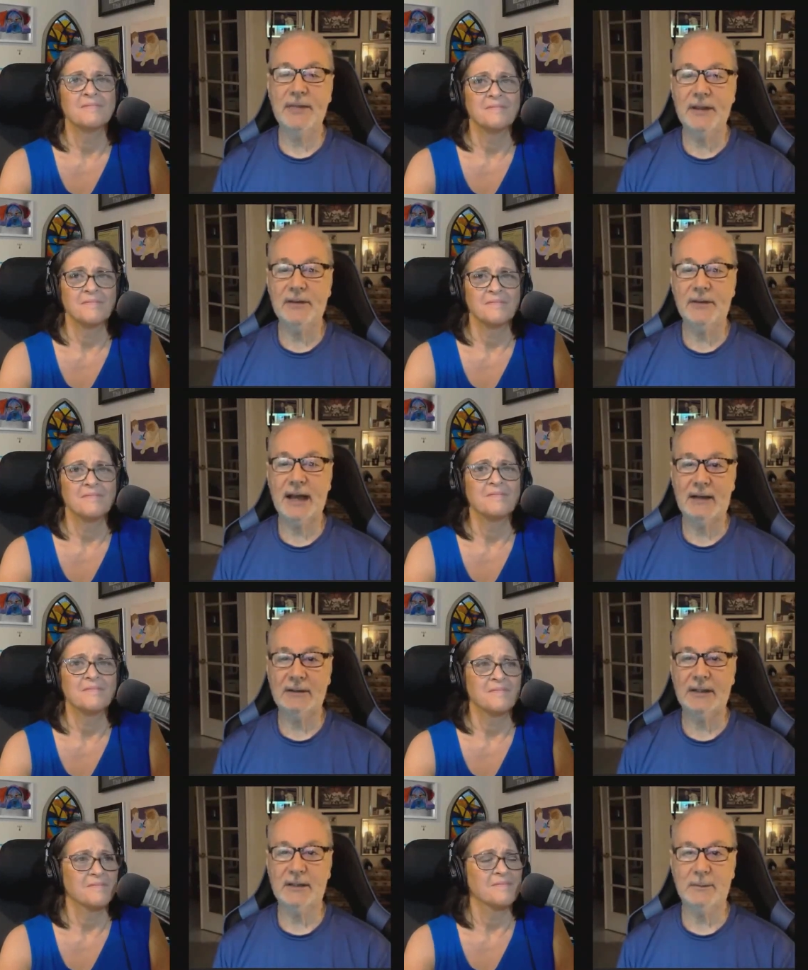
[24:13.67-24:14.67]
Speaker 1: spread
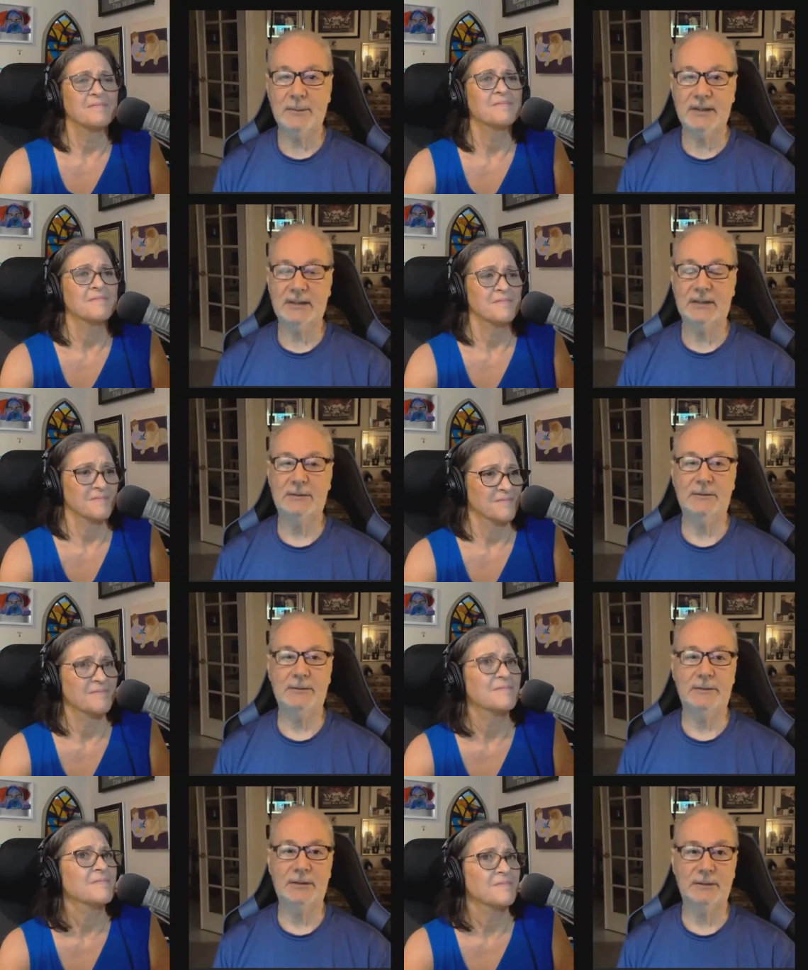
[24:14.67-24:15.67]
this out there, but
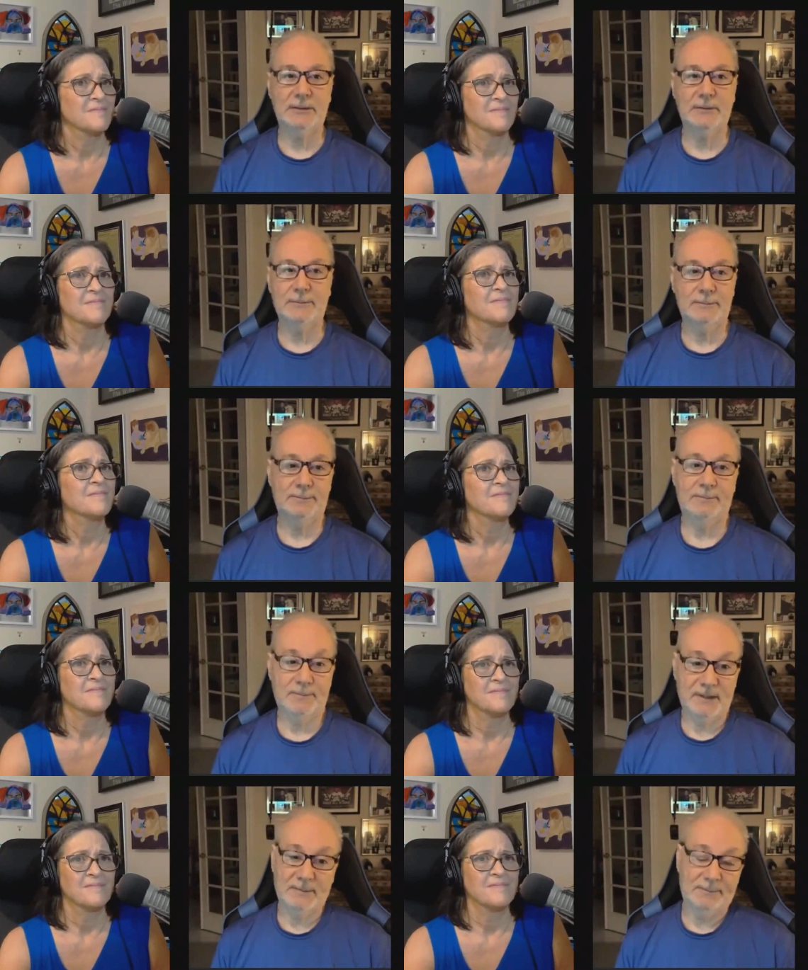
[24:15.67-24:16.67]
to
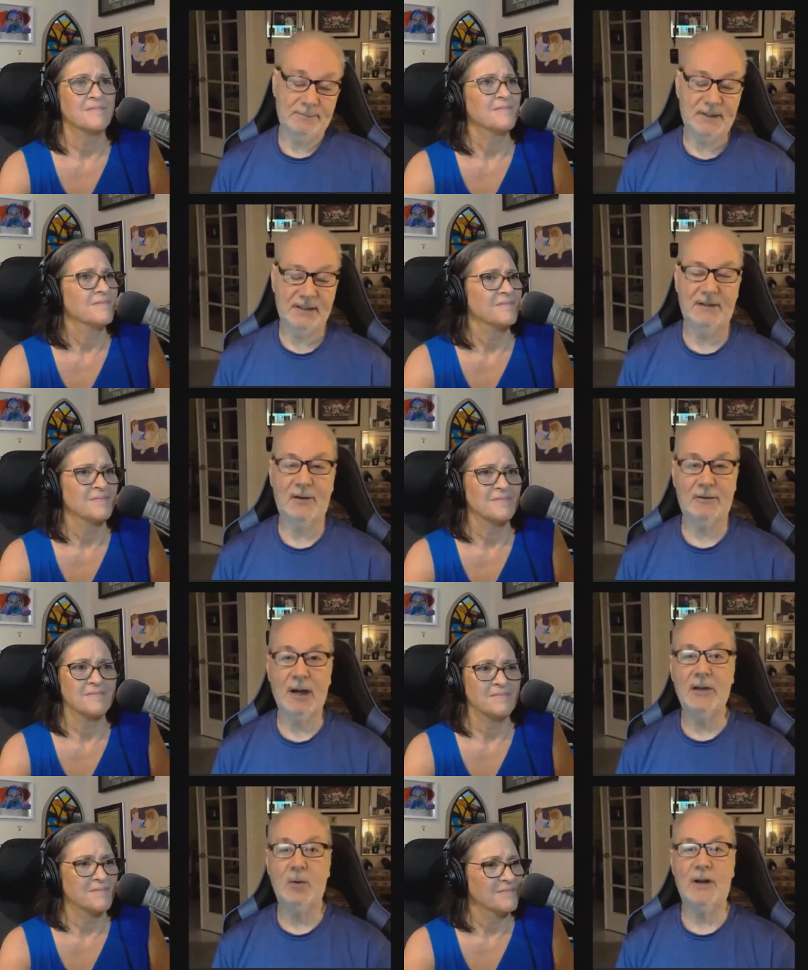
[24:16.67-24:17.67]

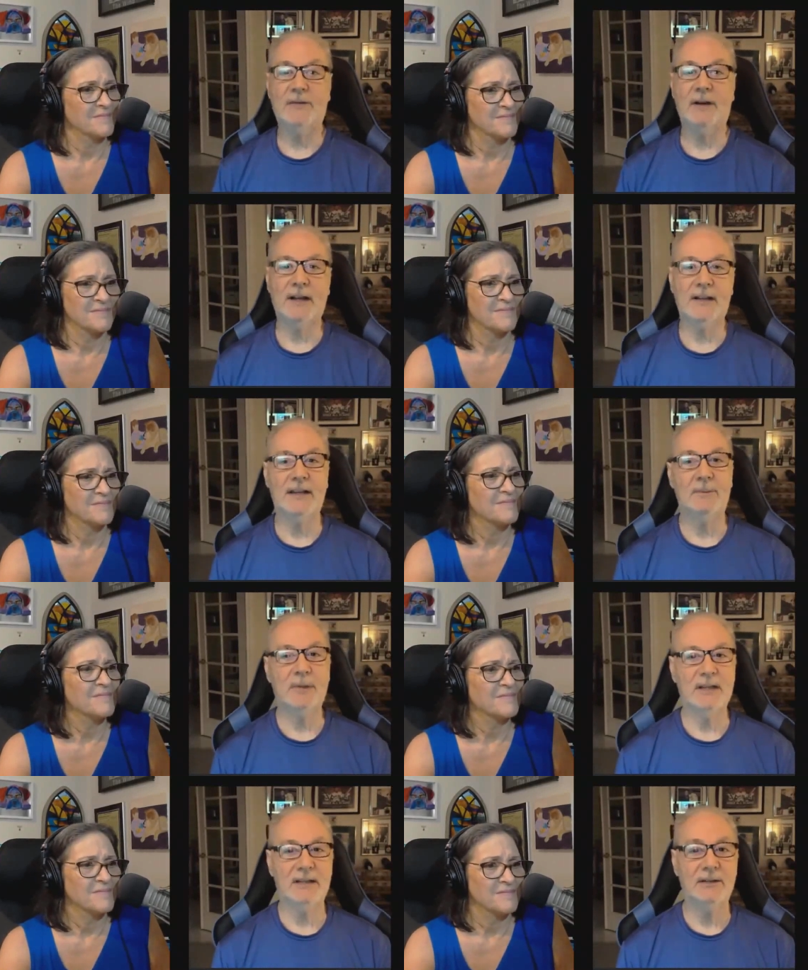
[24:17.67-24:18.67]
quite
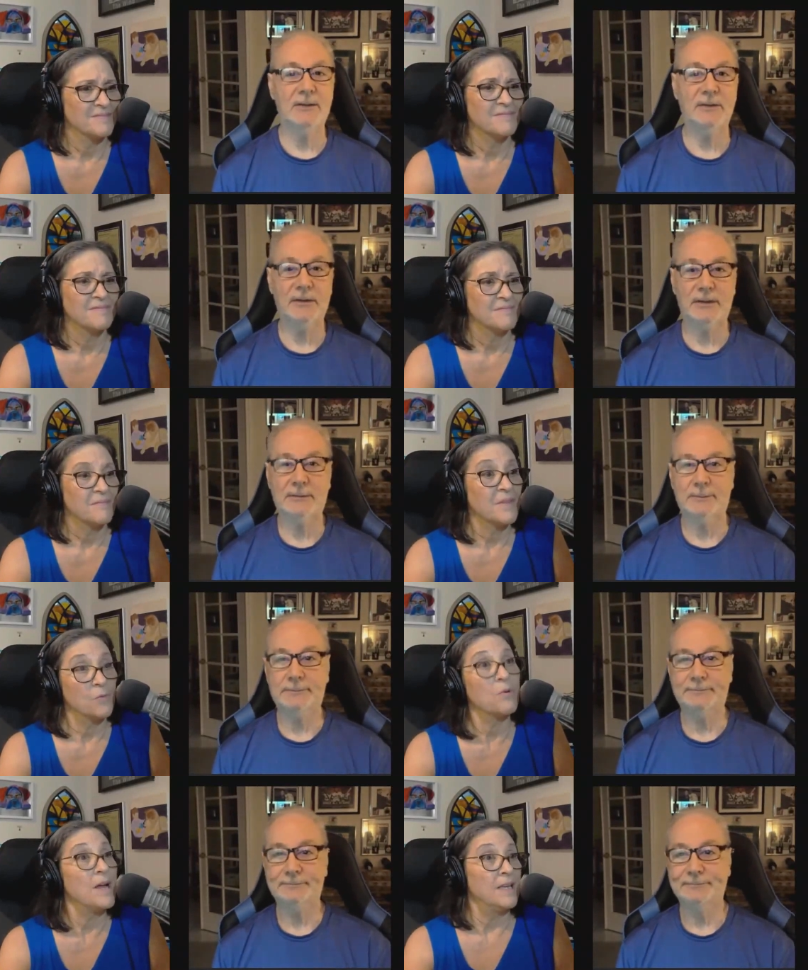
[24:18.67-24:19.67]
frankly get paid to do
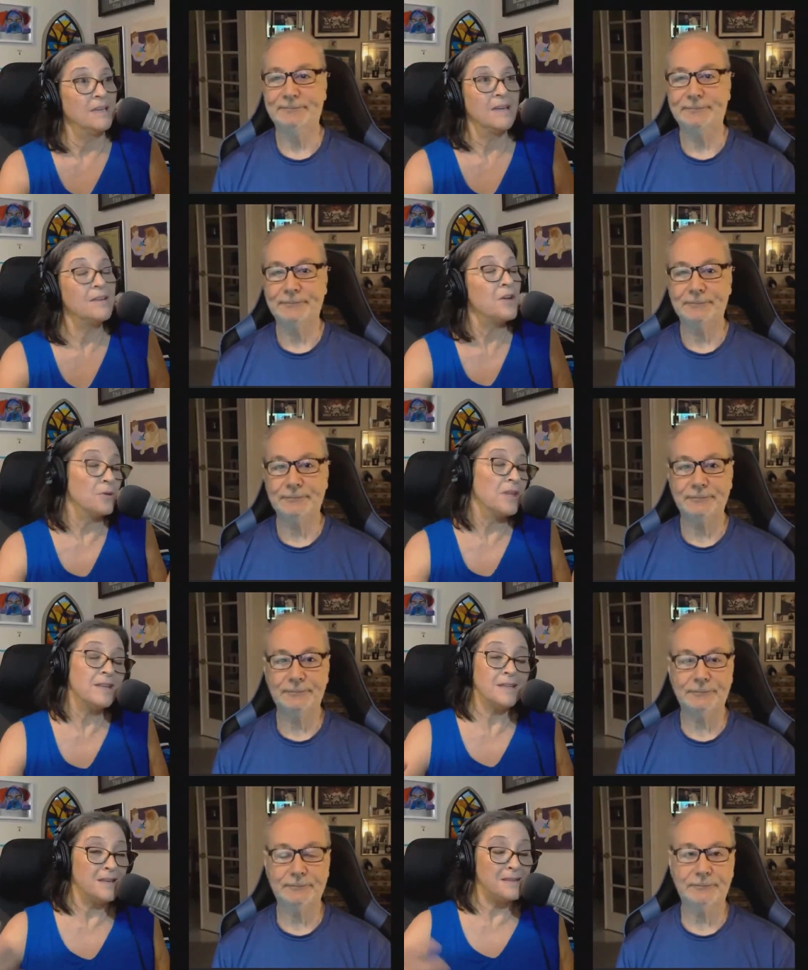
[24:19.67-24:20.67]
so.
Speaker 2: Right. No,
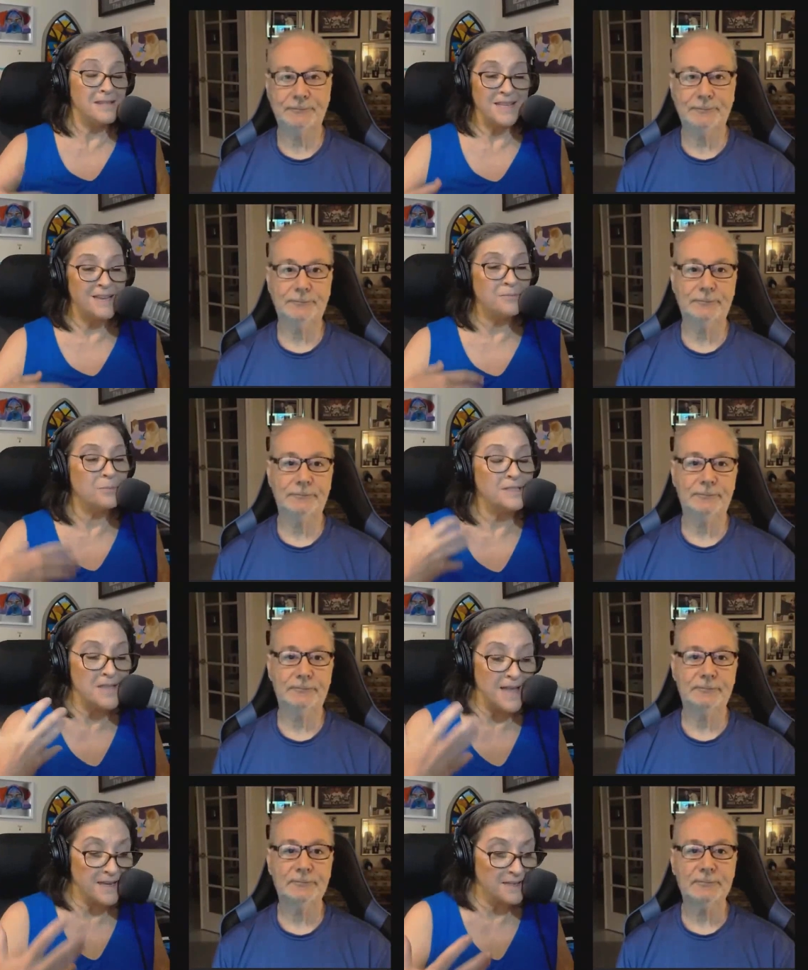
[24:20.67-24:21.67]
it
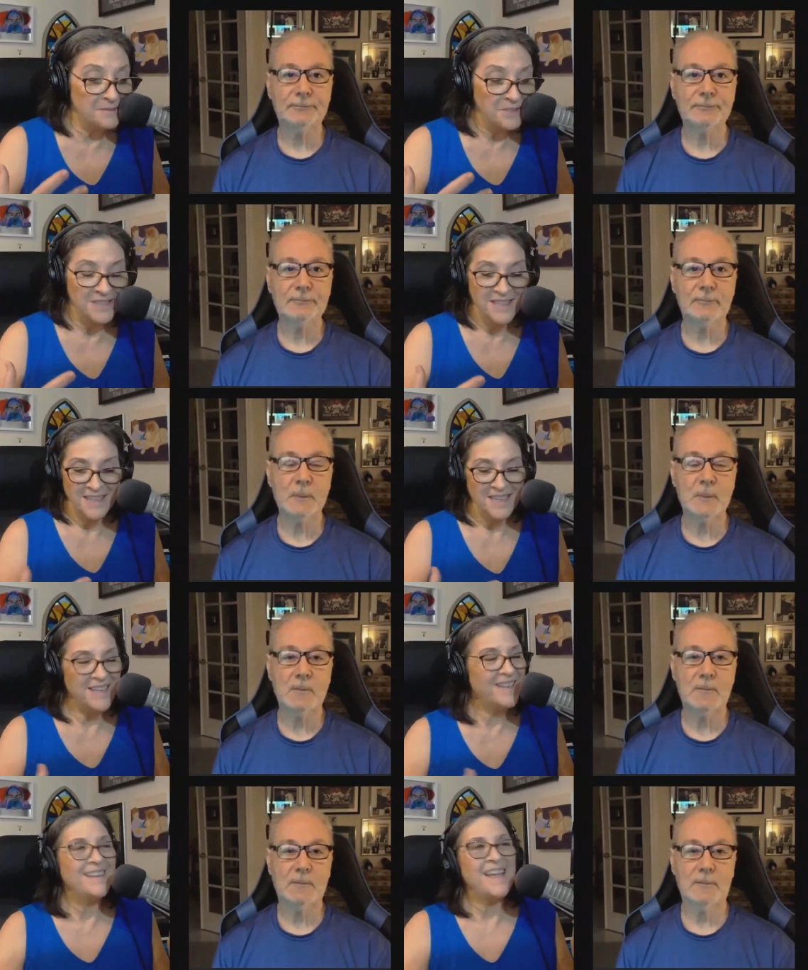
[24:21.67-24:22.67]
was like
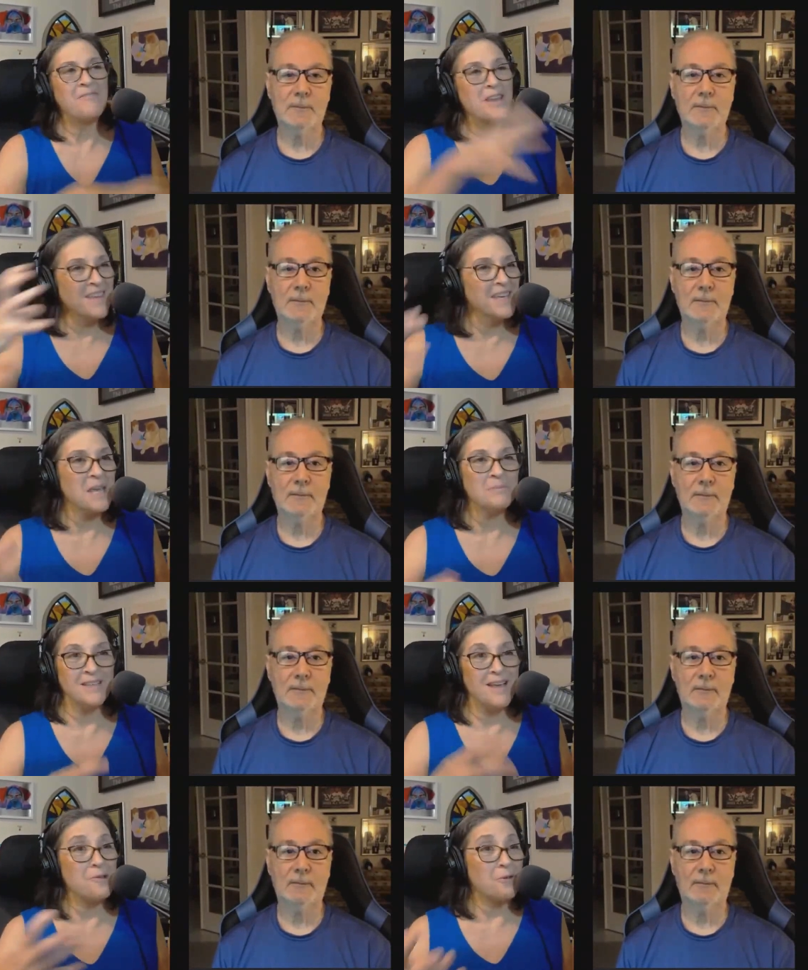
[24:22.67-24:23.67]
everything
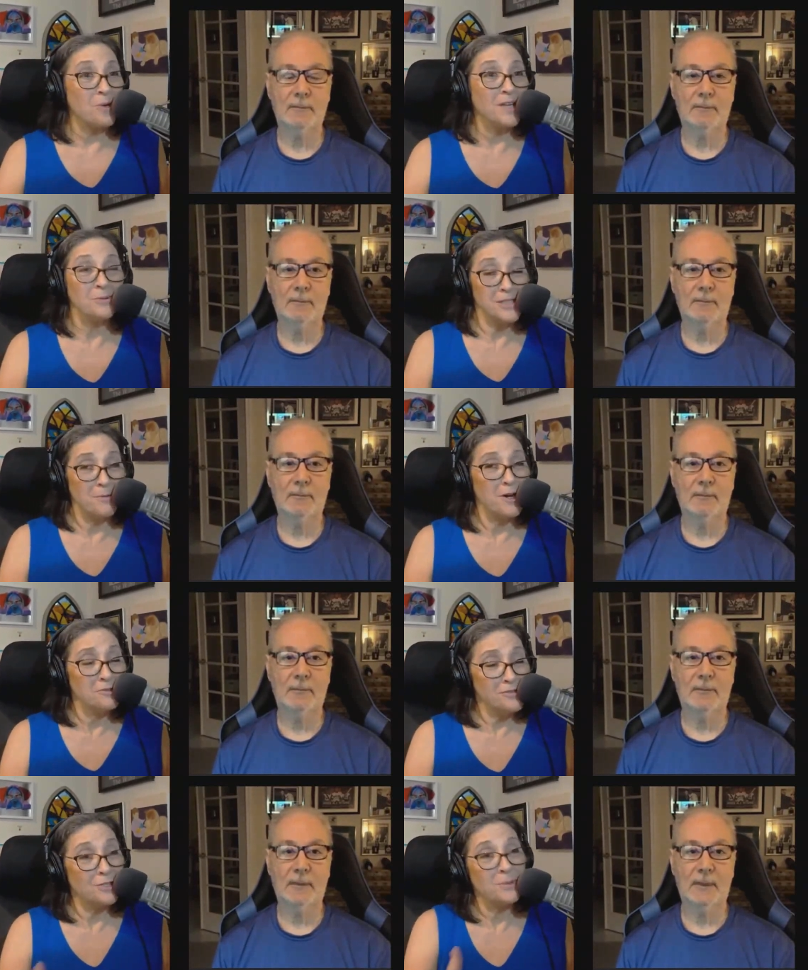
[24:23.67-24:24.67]
came together the way it was
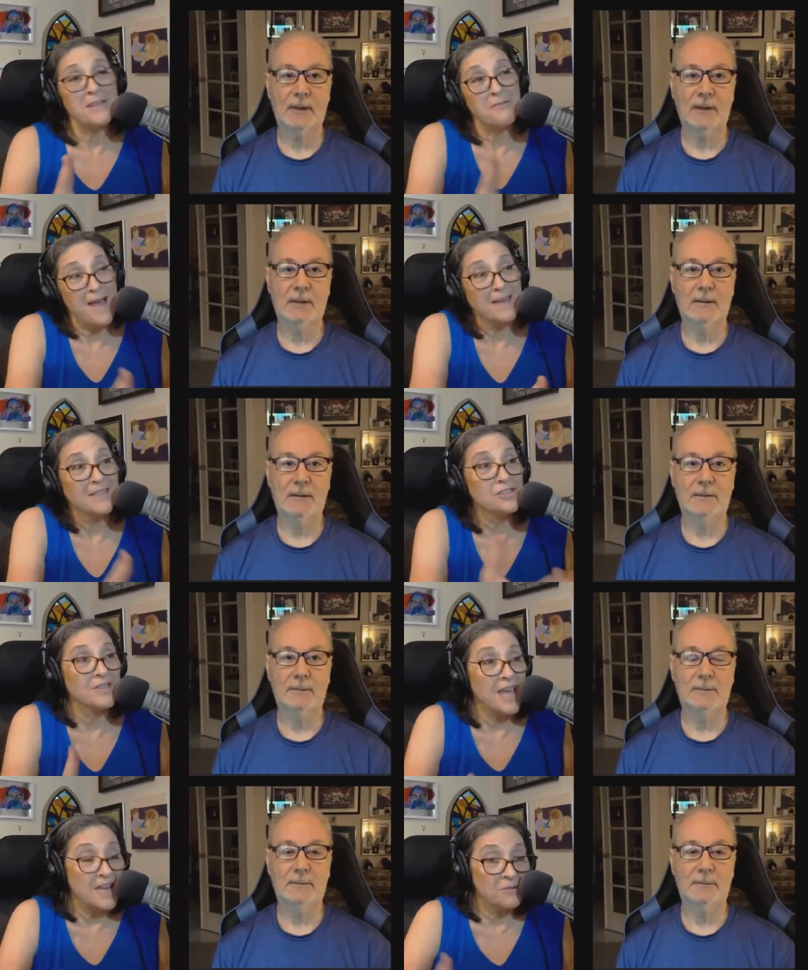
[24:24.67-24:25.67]
supposed to. And the fact that you're